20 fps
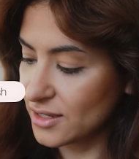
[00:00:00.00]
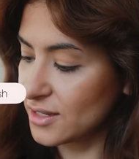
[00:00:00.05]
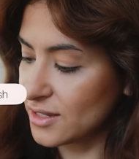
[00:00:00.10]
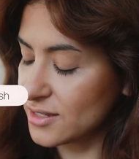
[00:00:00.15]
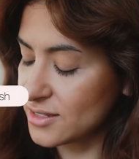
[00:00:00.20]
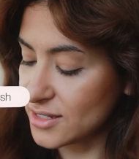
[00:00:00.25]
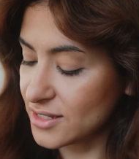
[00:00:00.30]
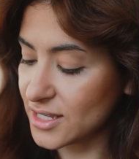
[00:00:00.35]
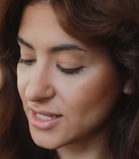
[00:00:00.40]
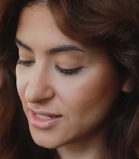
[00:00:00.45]

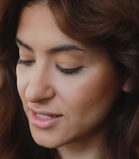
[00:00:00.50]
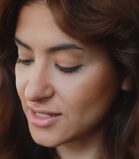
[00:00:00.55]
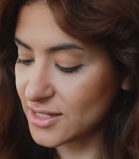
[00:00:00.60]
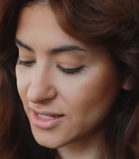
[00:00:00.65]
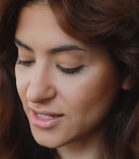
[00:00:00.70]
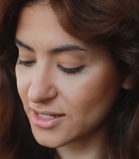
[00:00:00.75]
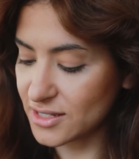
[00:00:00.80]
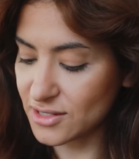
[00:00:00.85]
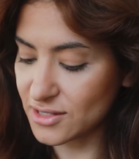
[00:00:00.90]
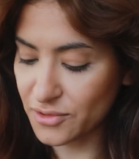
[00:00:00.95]
It's
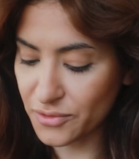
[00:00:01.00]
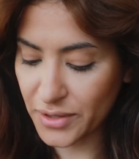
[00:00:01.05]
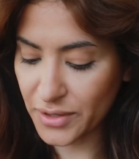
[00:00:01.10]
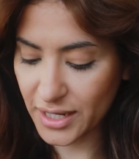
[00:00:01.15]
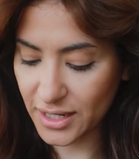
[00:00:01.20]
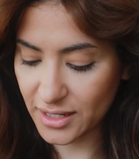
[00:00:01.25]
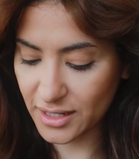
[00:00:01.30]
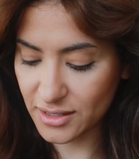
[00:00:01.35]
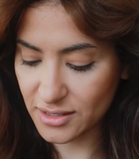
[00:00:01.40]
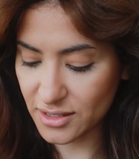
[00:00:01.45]
easy, it's
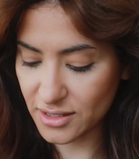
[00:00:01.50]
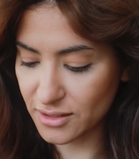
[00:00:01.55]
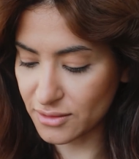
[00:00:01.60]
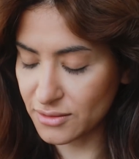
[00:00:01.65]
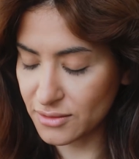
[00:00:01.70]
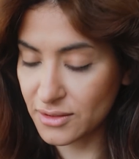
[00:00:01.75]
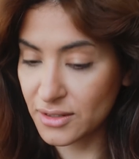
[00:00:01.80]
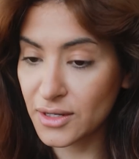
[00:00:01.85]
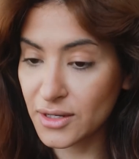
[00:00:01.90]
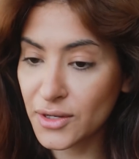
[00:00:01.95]
quick, so
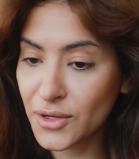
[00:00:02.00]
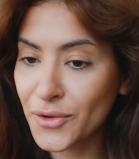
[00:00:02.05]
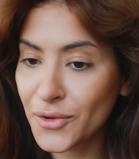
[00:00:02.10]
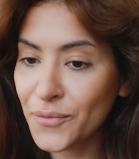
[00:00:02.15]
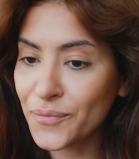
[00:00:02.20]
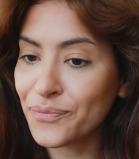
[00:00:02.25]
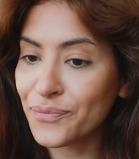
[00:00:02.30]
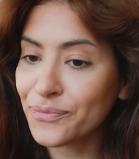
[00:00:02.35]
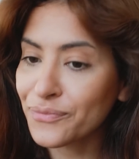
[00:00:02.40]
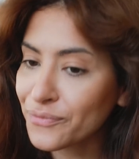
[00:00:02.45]

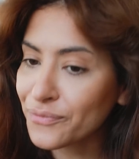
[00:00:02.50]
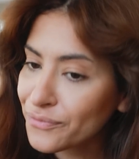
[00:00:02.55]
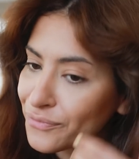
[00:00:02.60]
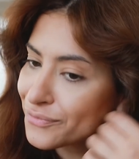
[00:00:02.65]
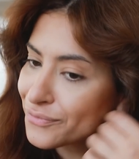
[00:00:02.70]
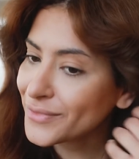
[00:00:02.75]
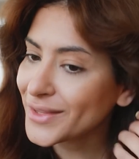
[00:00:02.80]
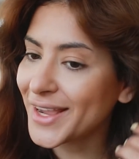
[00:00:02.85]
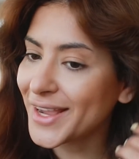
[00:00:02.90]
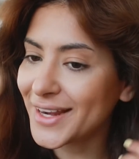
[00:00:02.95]

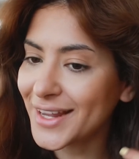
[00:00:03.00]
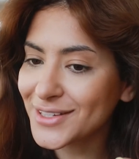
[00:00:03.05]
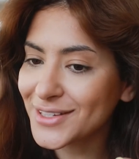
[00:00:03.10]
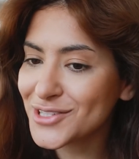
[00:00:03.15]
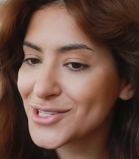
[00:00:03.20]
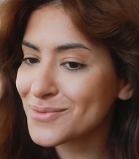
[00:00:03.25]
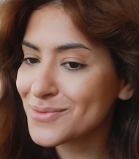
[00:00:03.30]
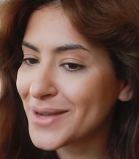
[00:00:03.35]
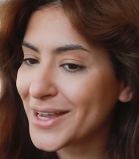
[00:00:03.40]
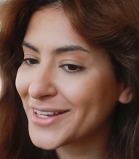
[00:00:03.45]
I like to
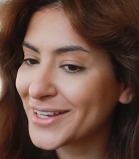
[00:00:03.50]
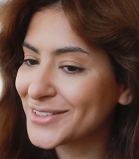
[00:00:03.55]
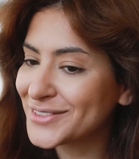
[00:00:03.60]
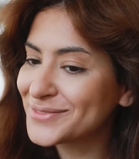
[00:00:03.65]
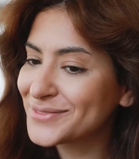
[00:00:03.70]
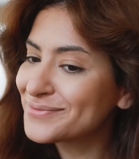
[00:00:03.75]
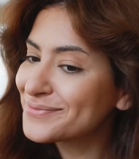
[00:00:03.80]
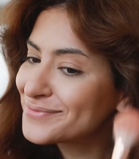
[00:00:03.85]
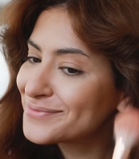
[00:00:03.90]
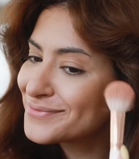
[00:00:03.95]
smile
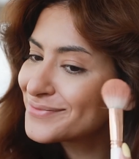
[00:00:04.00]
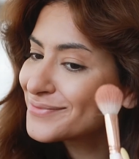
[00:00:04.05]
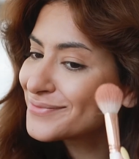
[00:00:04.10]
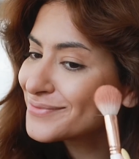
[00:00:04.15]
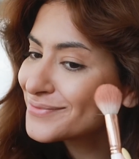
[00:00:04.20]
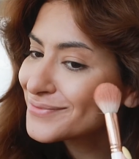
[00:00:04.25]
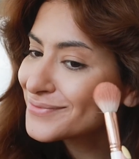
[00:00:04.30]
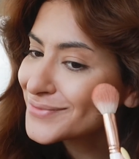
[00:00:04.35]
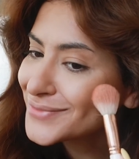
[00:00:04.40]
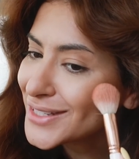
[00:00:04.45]

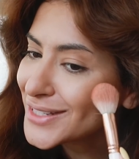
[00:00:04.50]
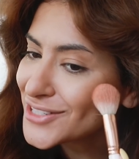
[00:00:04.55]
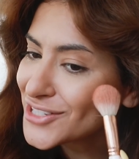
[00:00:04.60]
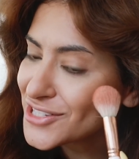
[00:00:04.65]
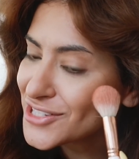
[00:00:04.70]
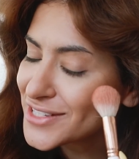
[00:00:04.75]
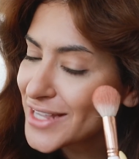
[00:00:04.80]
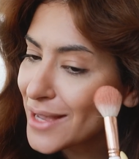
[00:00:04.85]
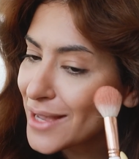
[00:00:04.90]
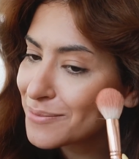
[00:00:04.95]
and
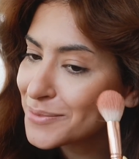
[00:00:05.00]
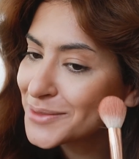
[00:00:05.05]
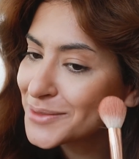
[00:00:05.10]
just dab.